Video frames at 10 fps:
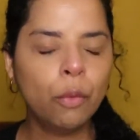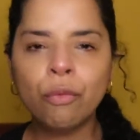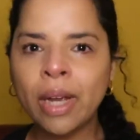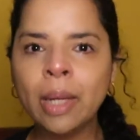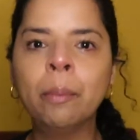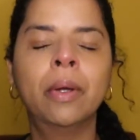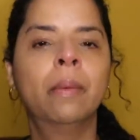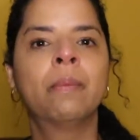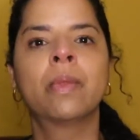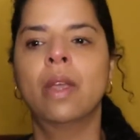rape,
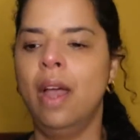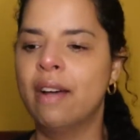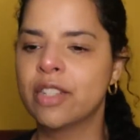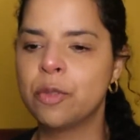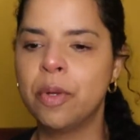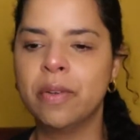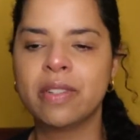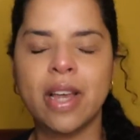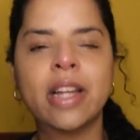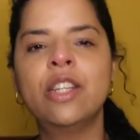have
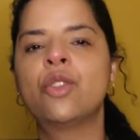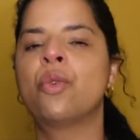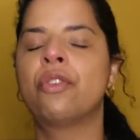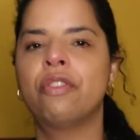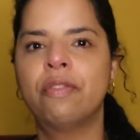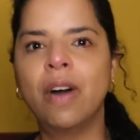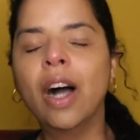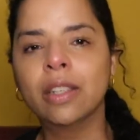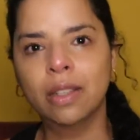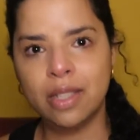experienced any sort of
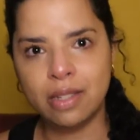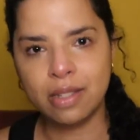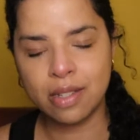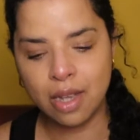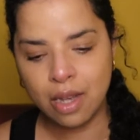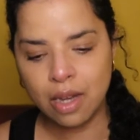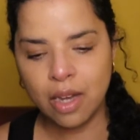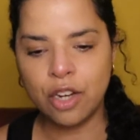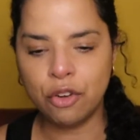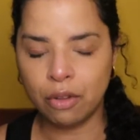violence
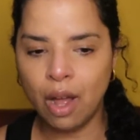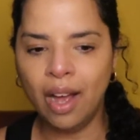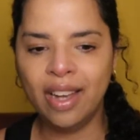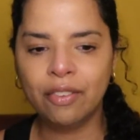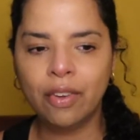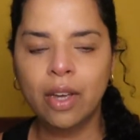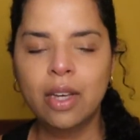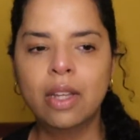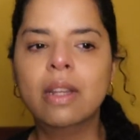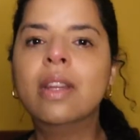in your life,
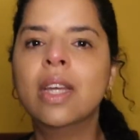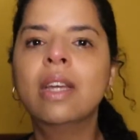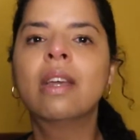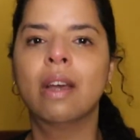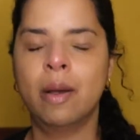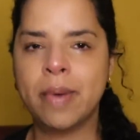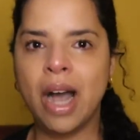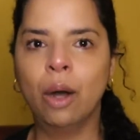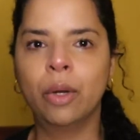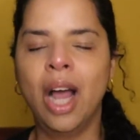think
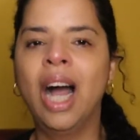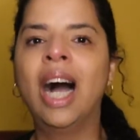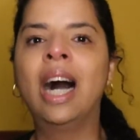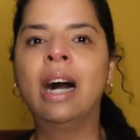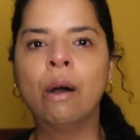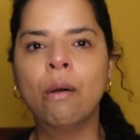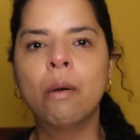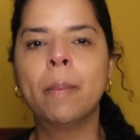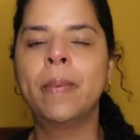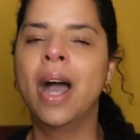about
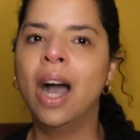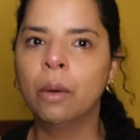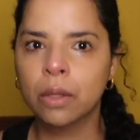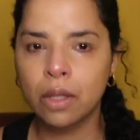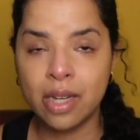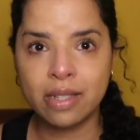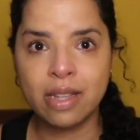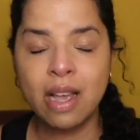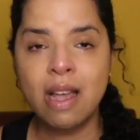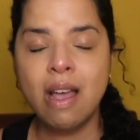how
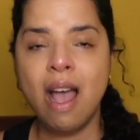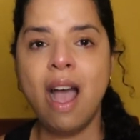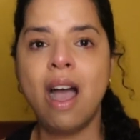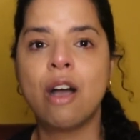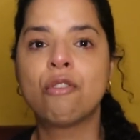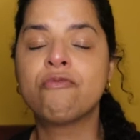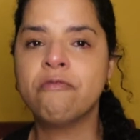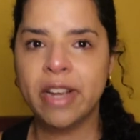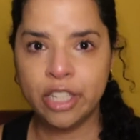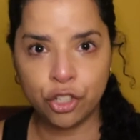powerless, how
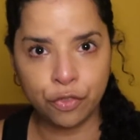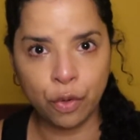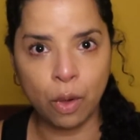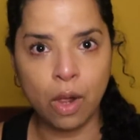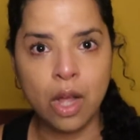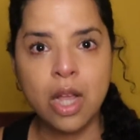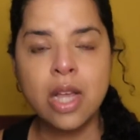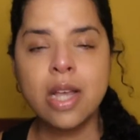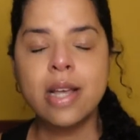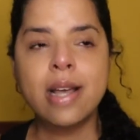rageful,
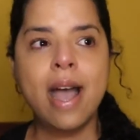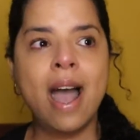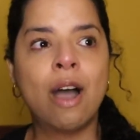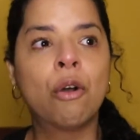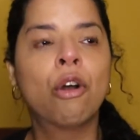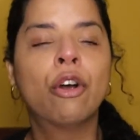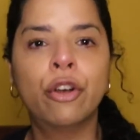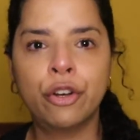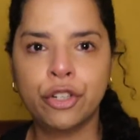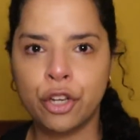how
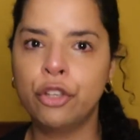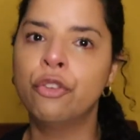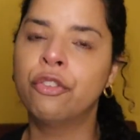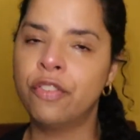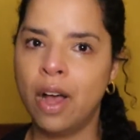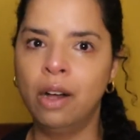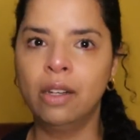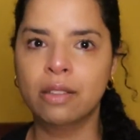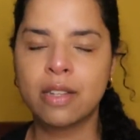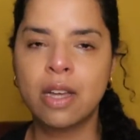hurt you
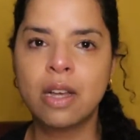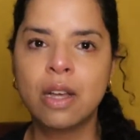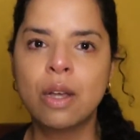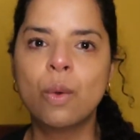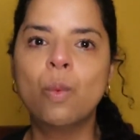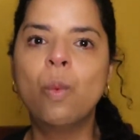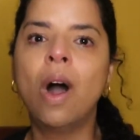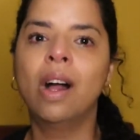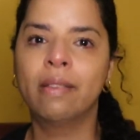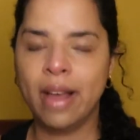felt
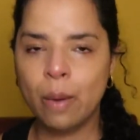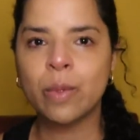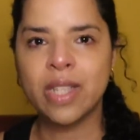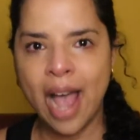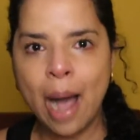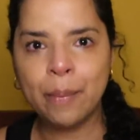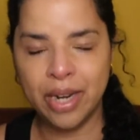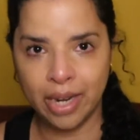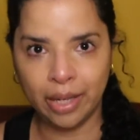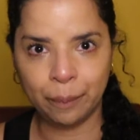while that was
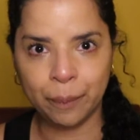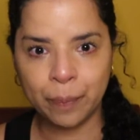happening.